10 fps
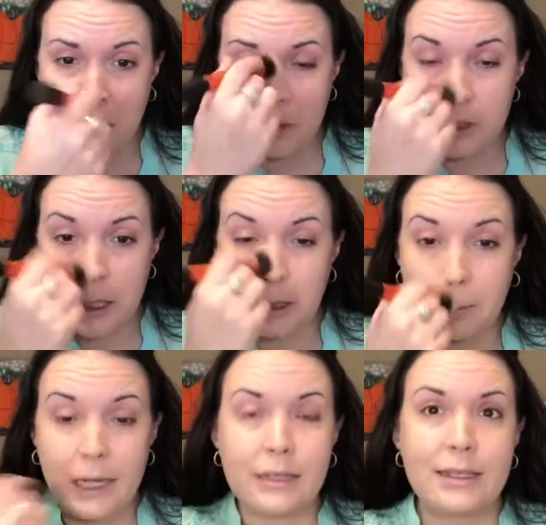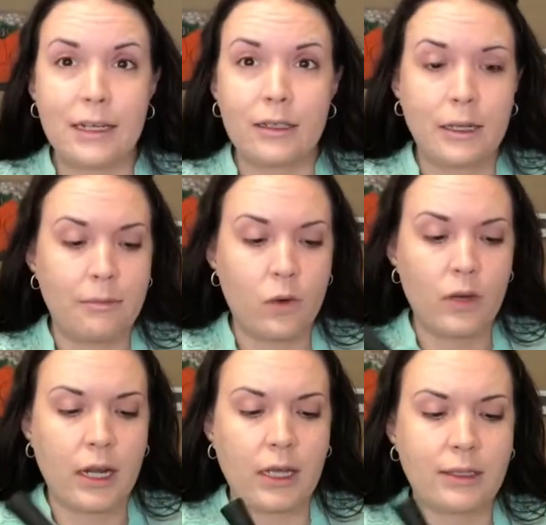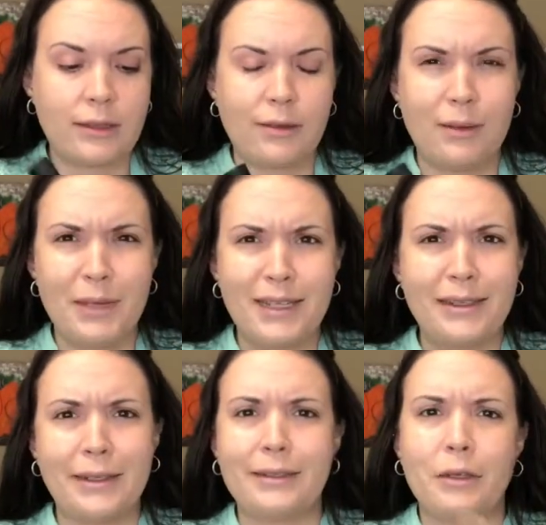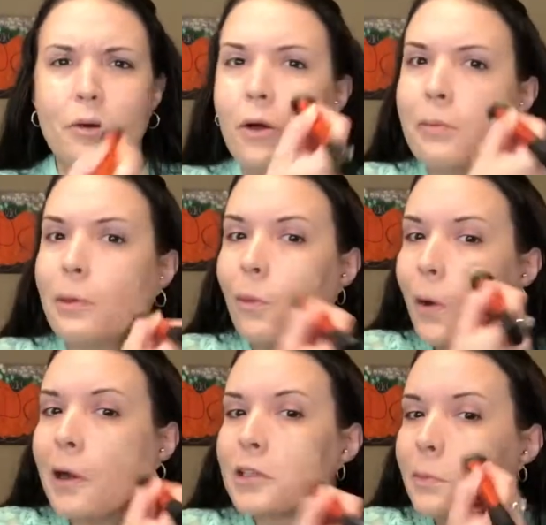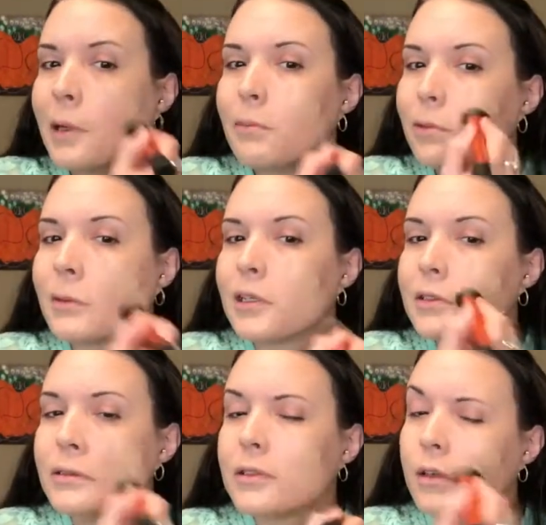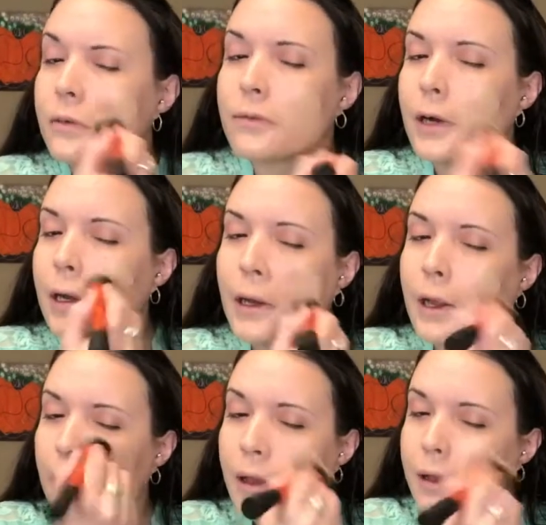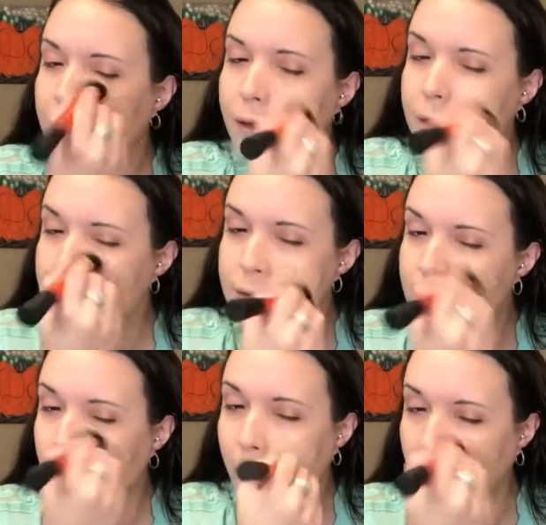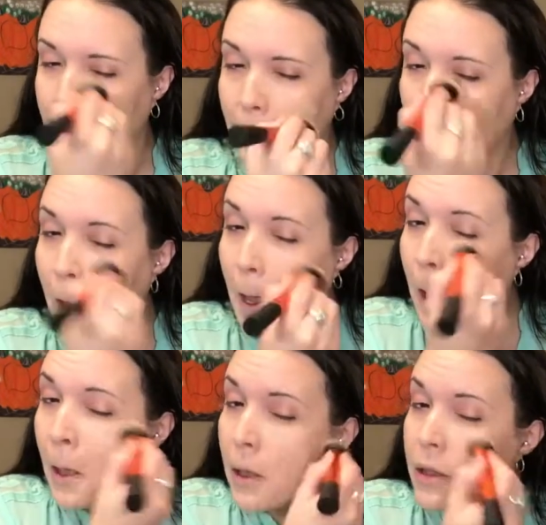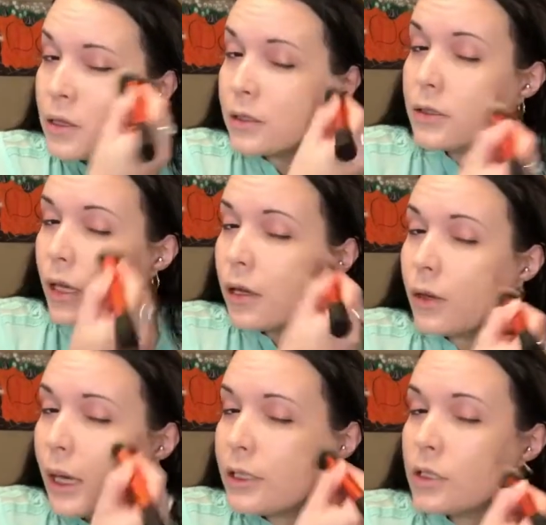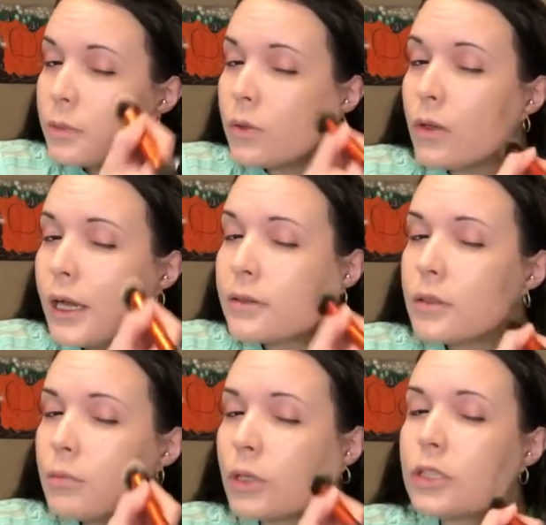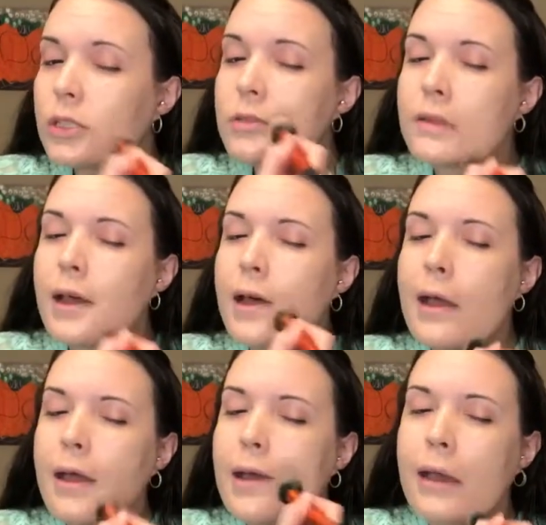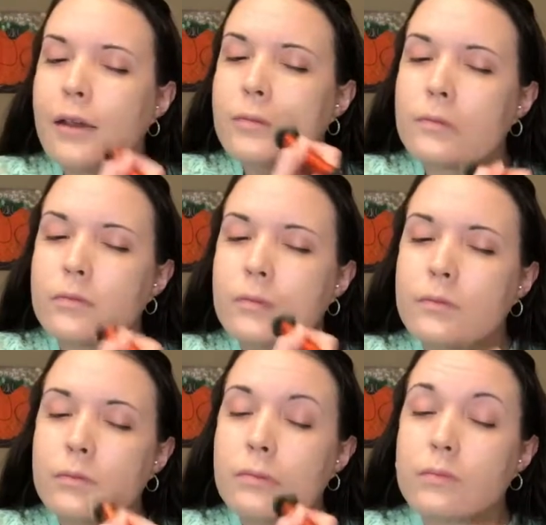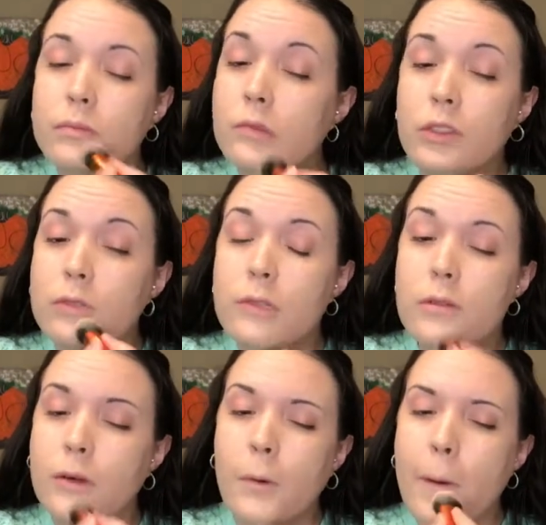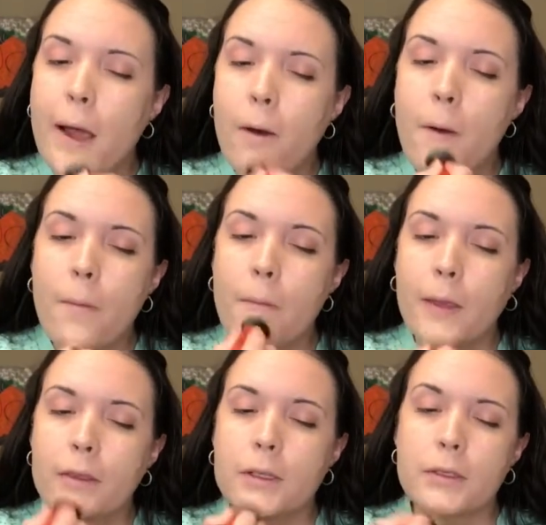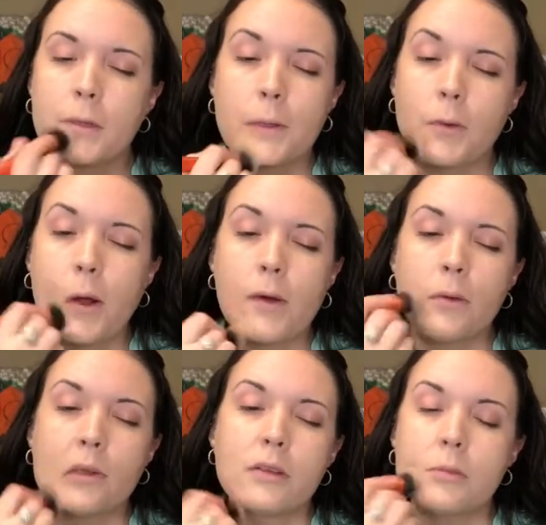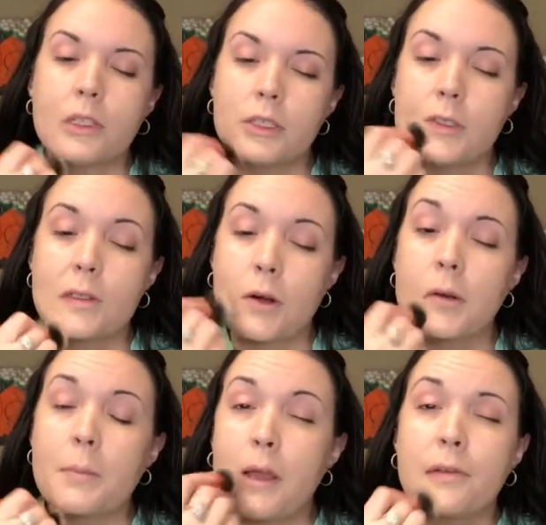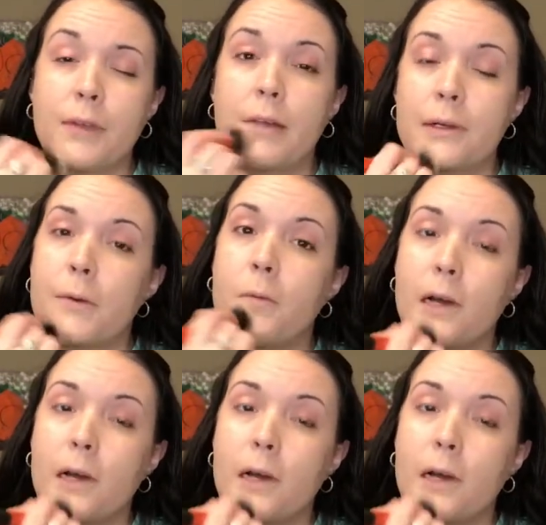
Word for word: we're talking about a Saturday morning, so I'm not gonna go home and wash my brushes on a Friday night. Like, sorry. So I just pulled out some brushes that I hadn't used in a while. Like, there's nothing wrong with them. They just aren't my favorite